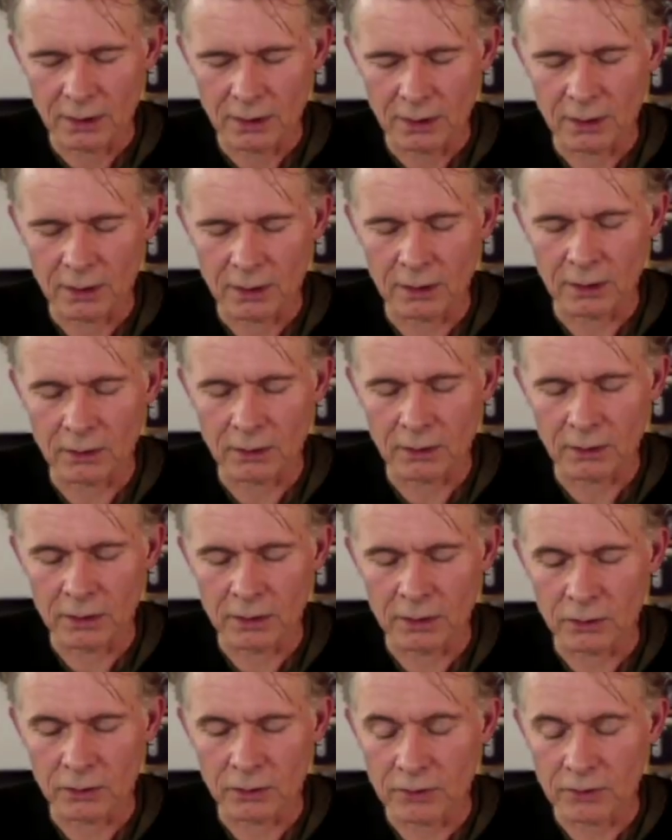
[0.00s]
an
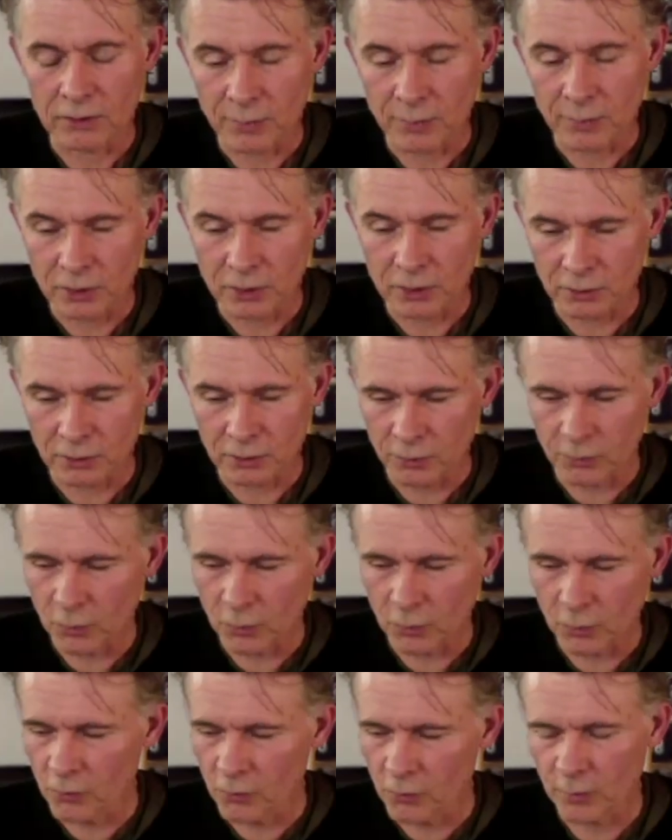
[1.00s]
interruption of
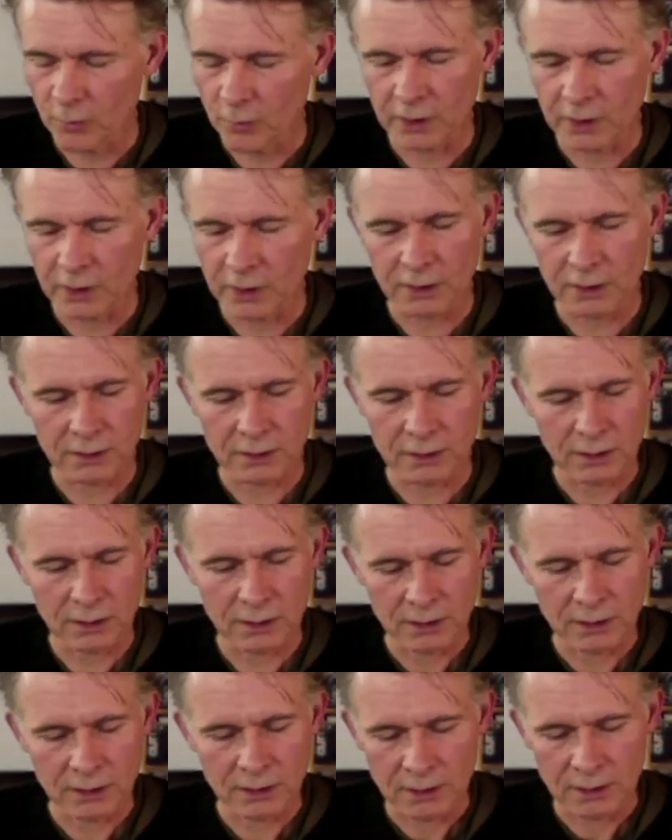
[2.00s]
movement,
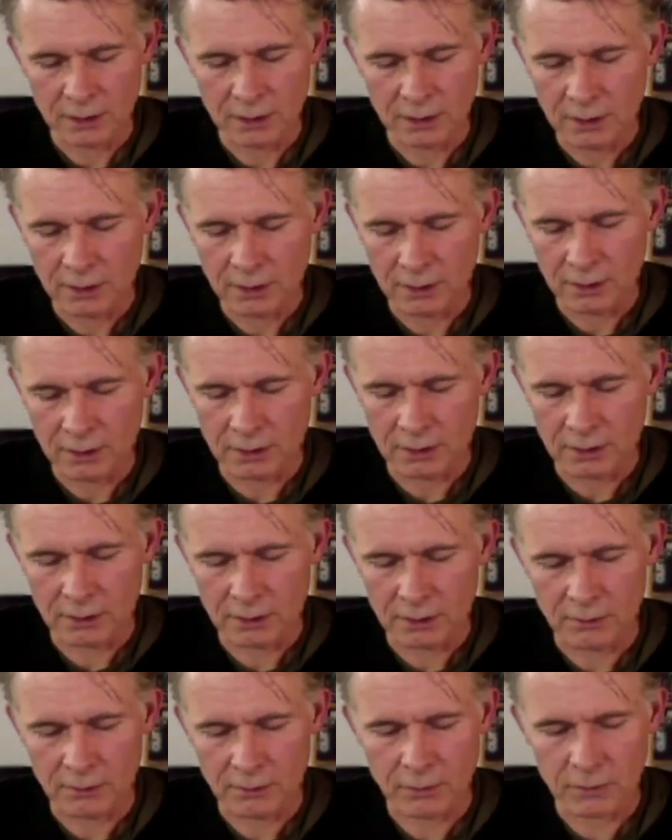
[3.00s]

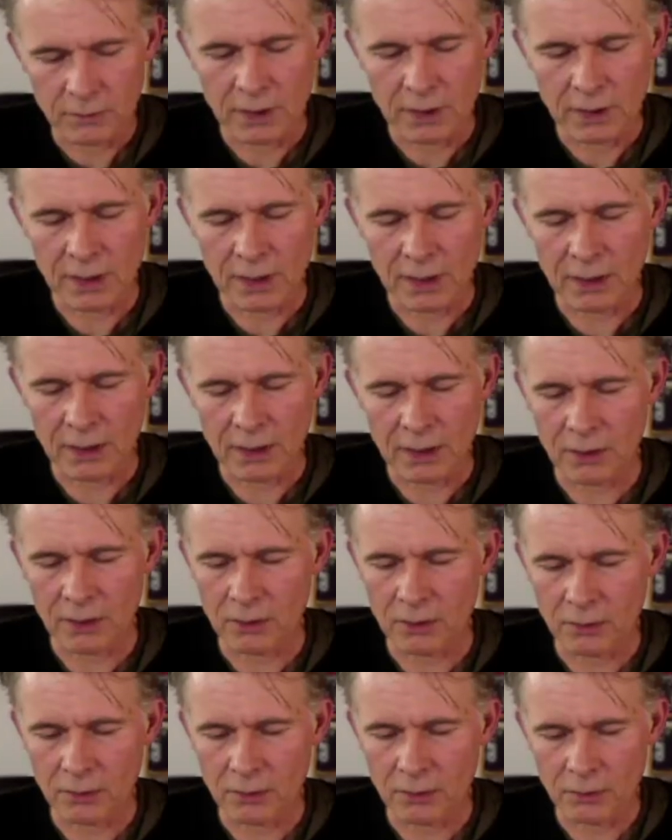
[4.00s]
and
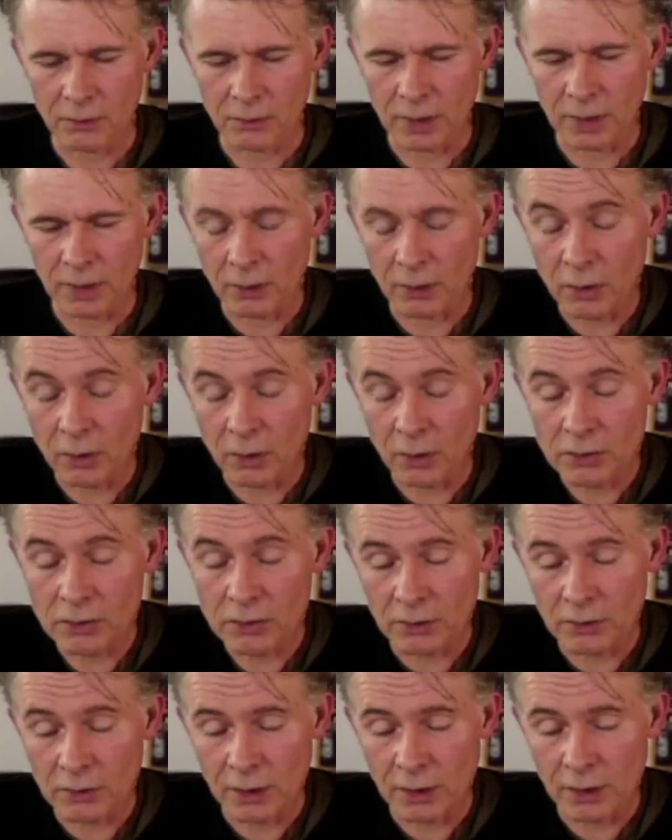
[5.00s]
how also
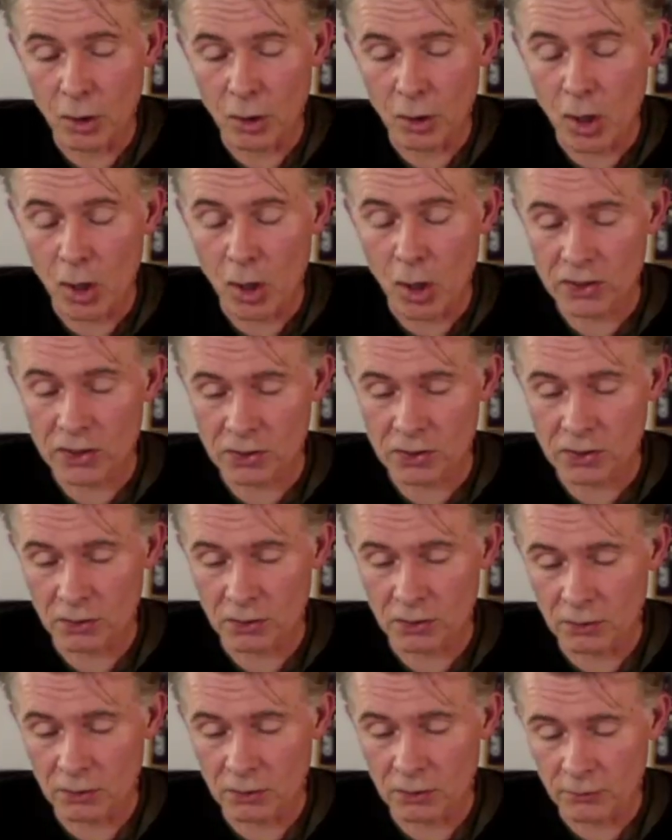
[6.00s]
a loss
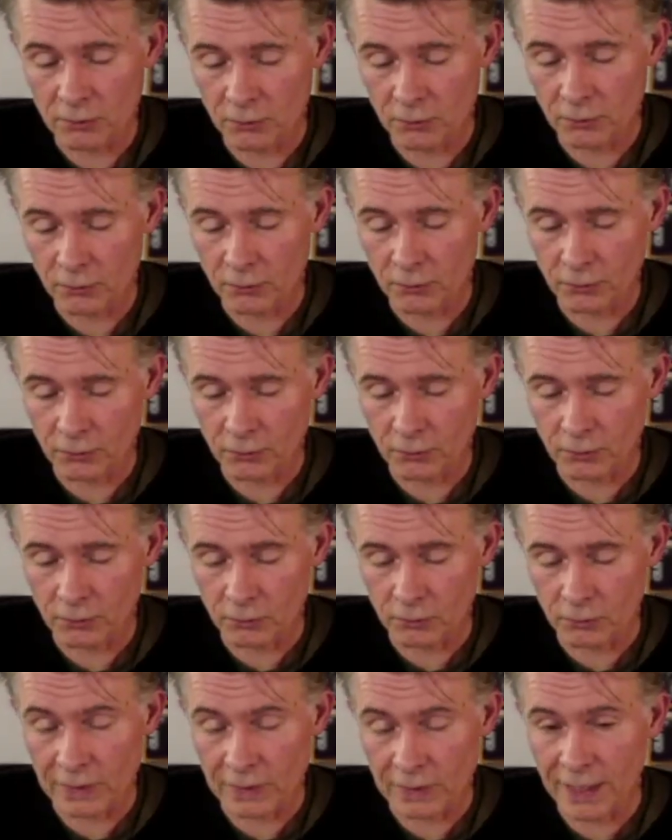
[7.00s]
of
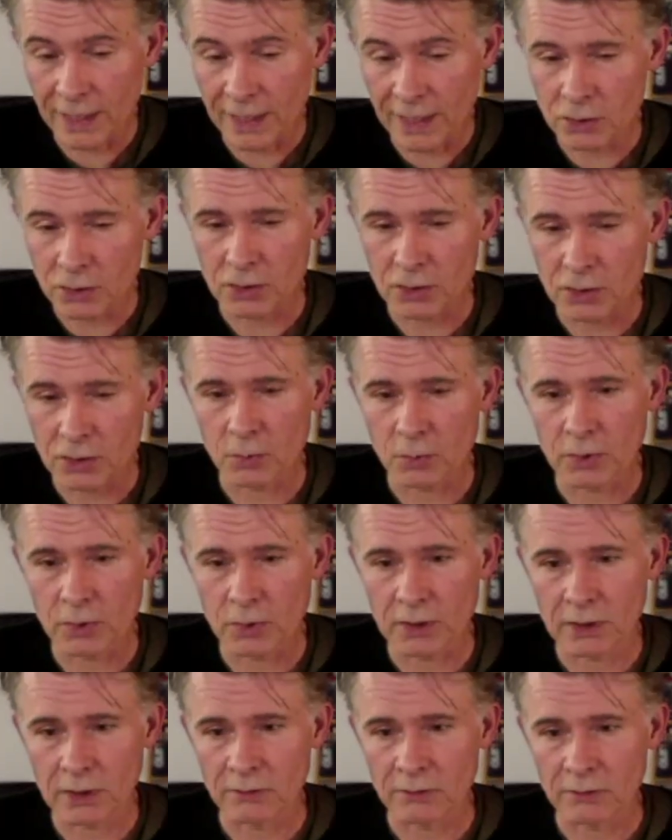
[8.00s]
relationship
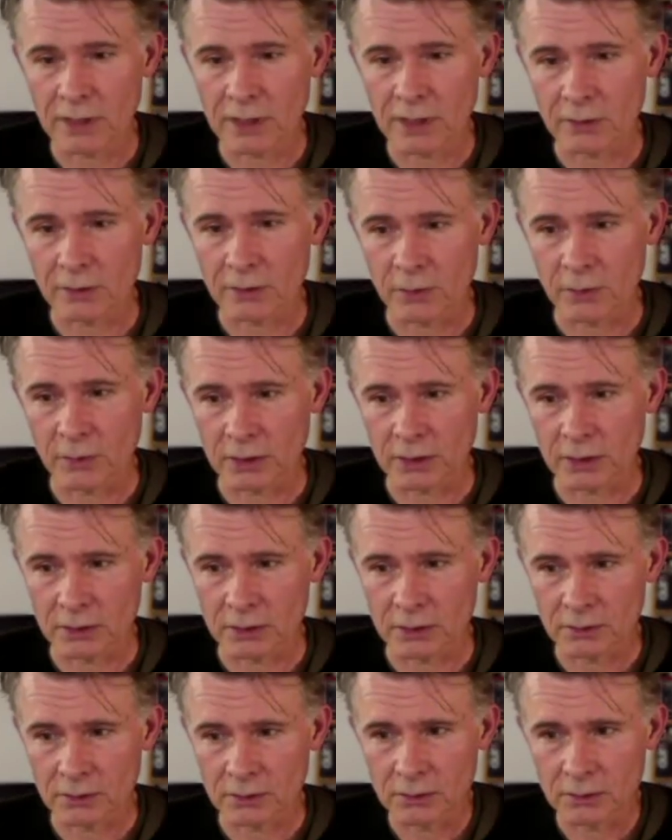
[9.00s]
with the environment.
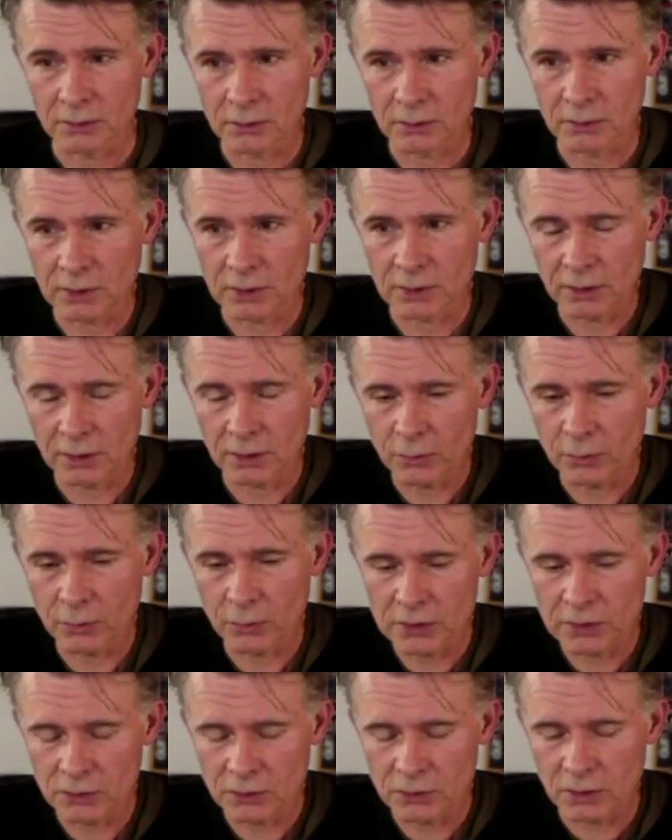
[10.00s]
You kind of
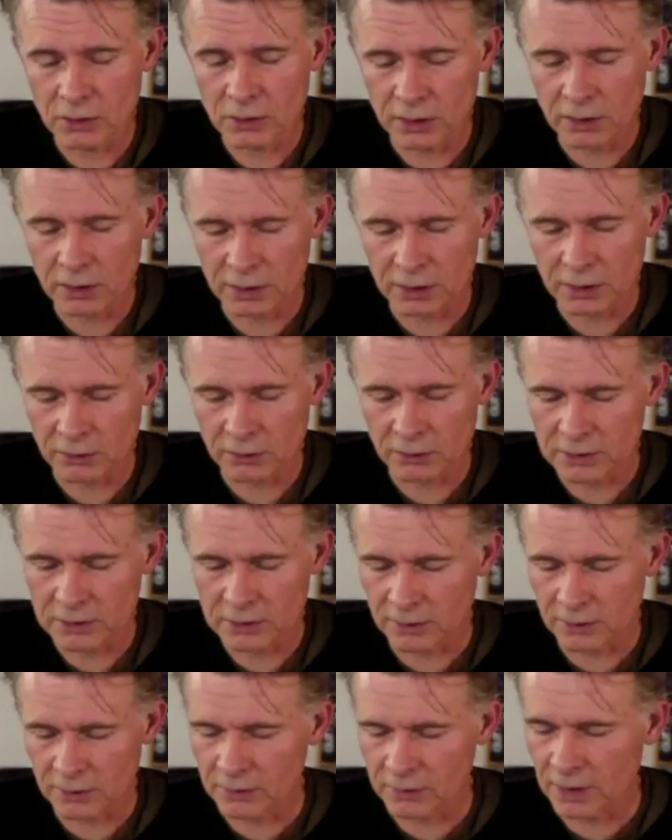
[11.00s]
withdrawing in
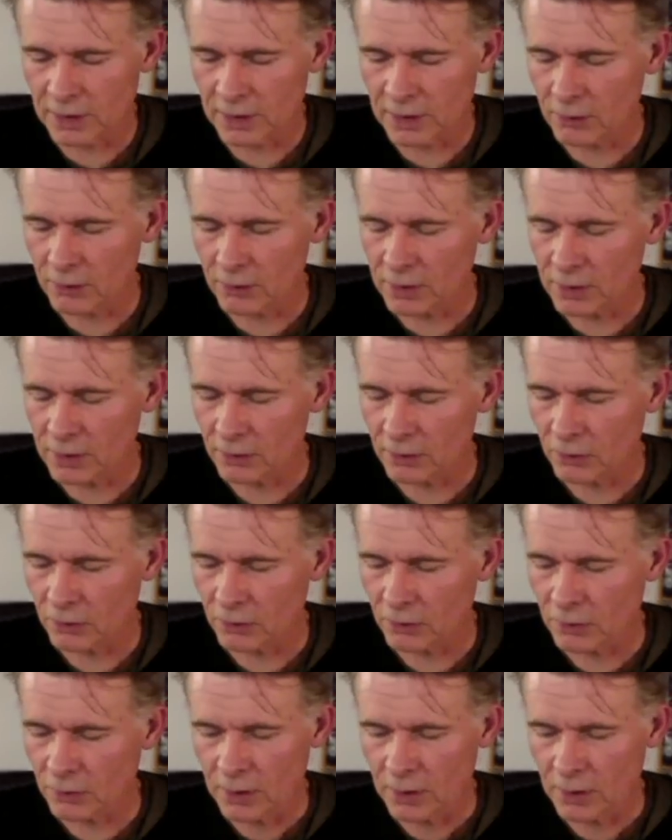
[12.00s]
yourself, and how can you